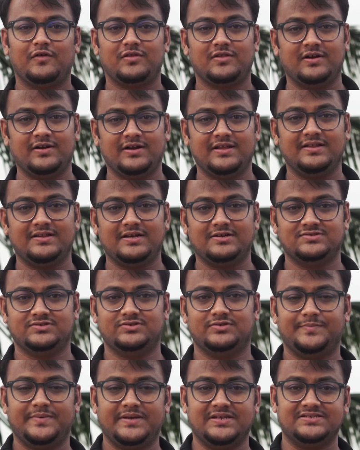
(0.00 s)
for
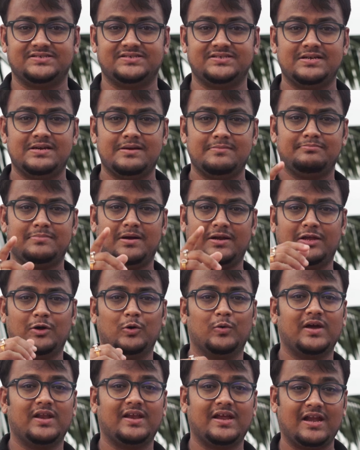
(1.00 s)
13,000 rupees, but
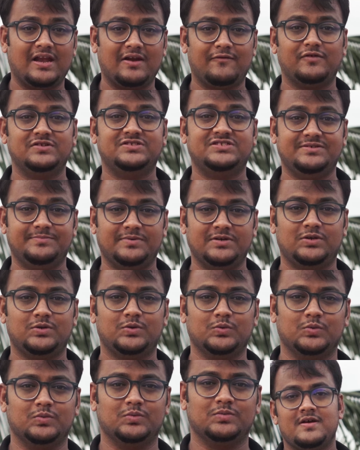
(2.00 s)
you can get it for cheaper
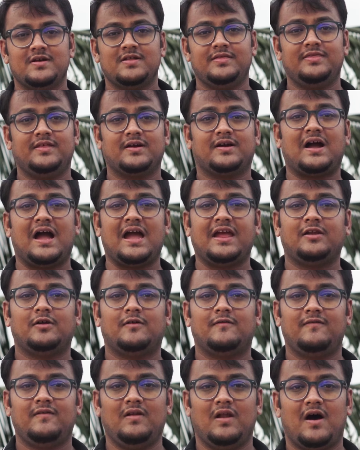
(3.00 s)
too. The kind
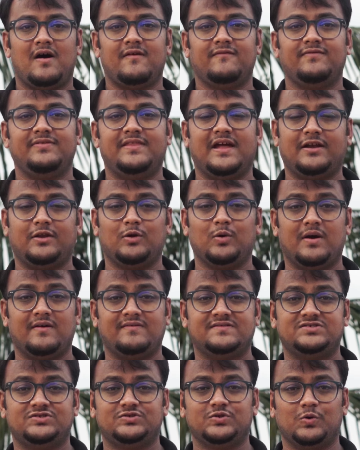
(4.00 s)
of love that you
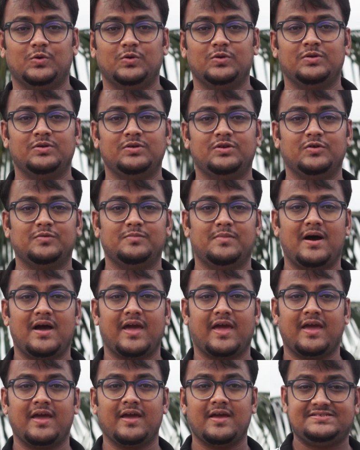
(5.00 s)
have shown to
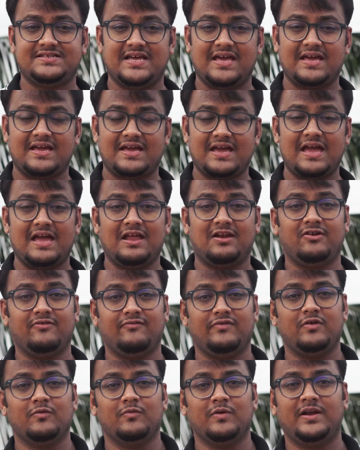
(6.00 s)
my tech and
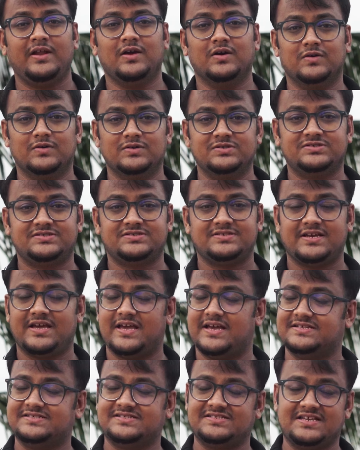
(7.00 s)
review videos
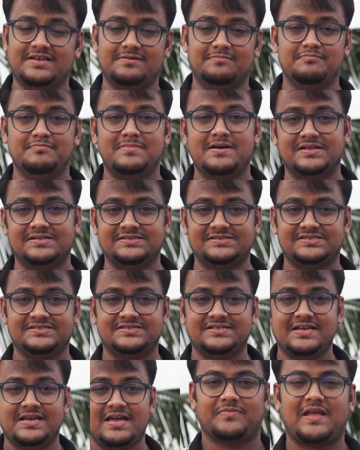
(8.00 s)
is
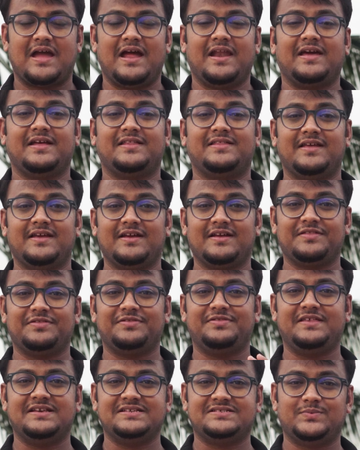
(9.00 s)
immense, and I think
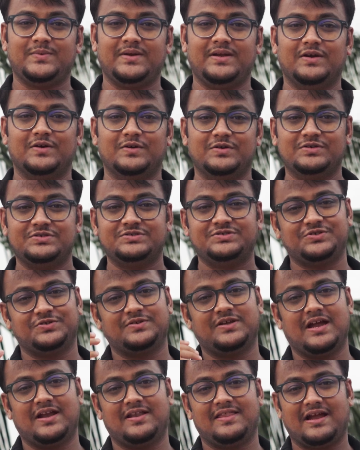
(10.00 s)
this video
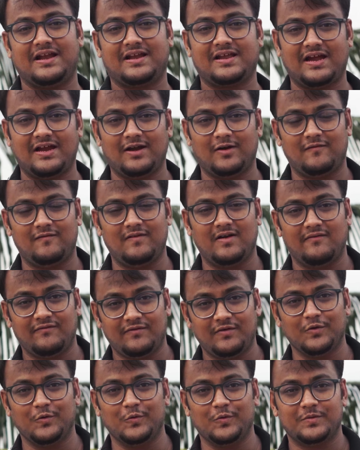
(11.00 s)
should get that kind of love
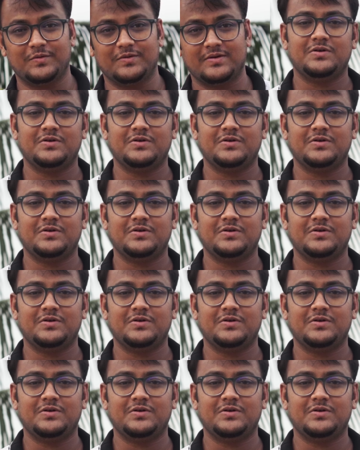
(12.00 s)
too.